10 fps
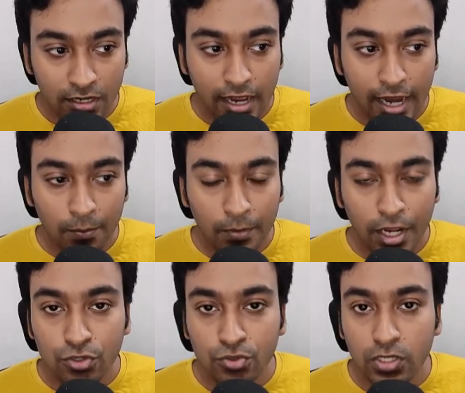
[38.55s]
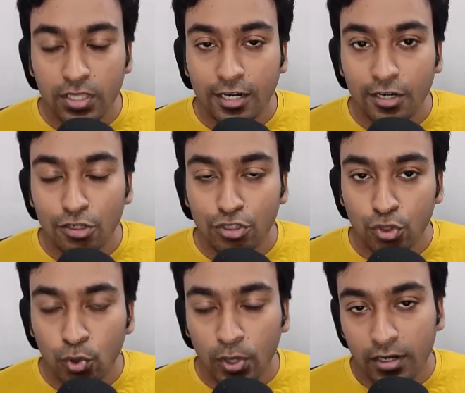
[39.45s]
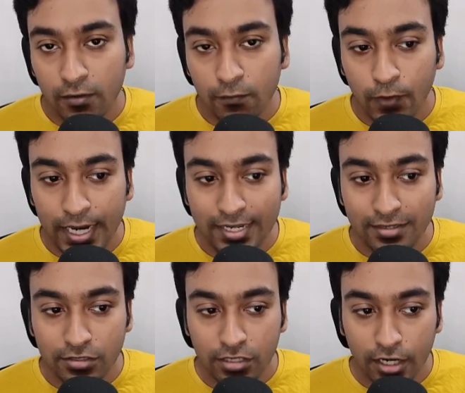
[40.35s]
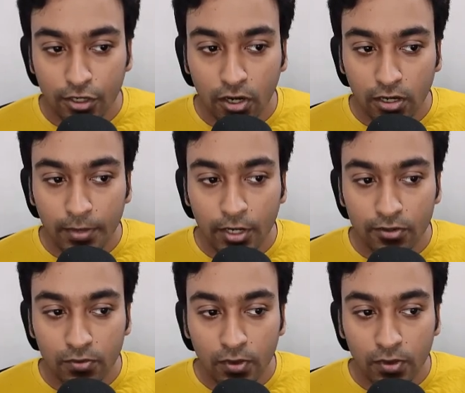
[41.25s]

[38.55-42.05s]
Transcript: and make sure that show hidden file is checked on because